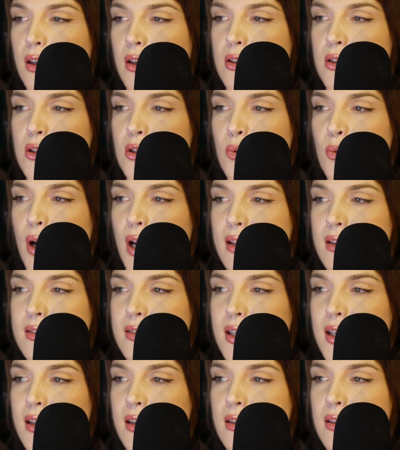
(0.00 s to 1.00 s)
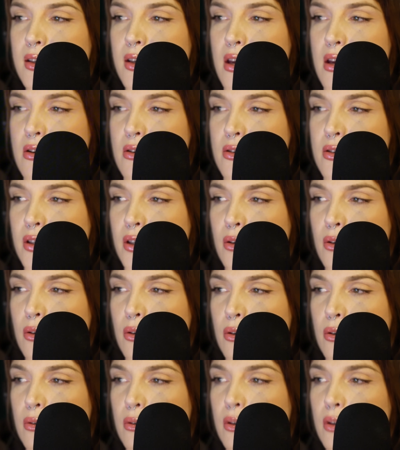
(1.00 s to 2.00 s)
20 years
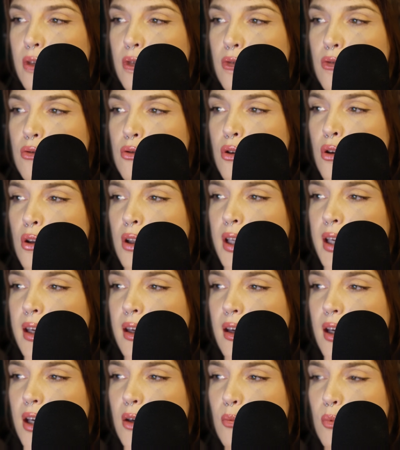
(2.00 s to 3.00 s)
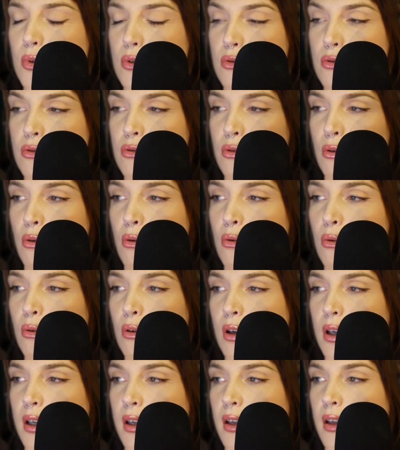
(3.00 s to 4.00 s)
ago, truly it was so.
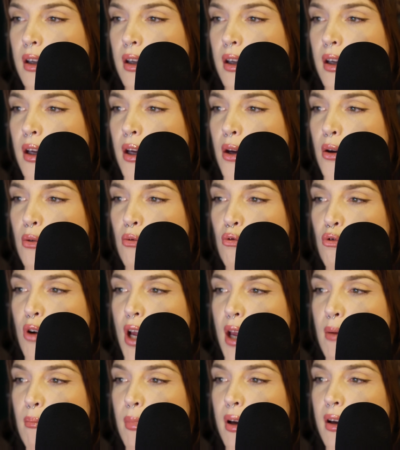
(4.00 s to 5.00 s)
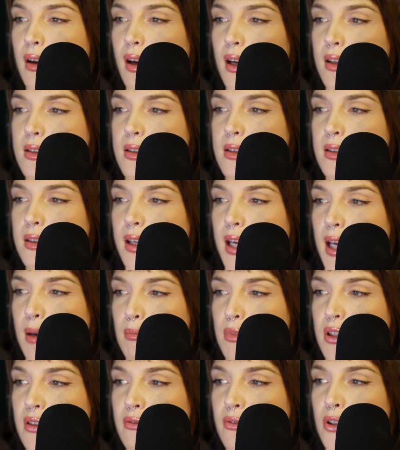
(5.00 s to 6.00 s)
Rip had
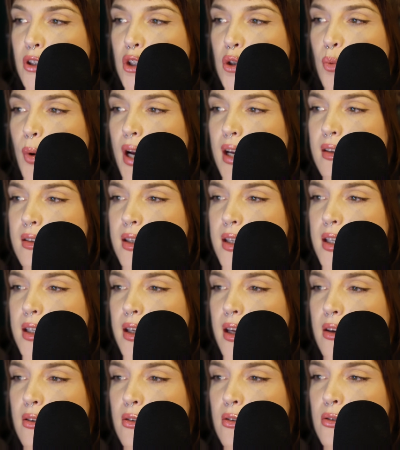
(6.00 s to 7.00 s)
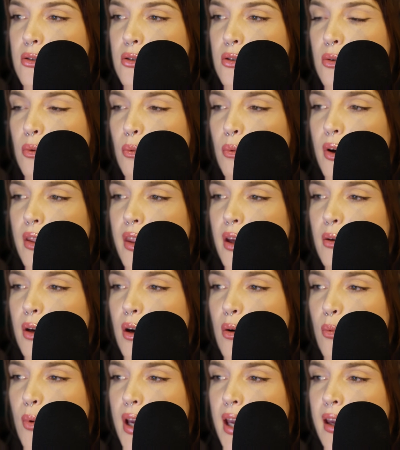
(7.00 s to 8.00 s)
slept for 20 years without
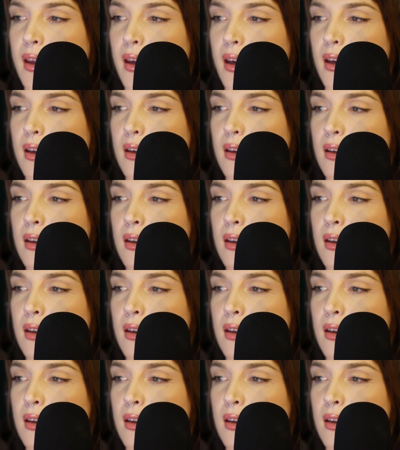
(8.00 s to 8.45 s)
awaking.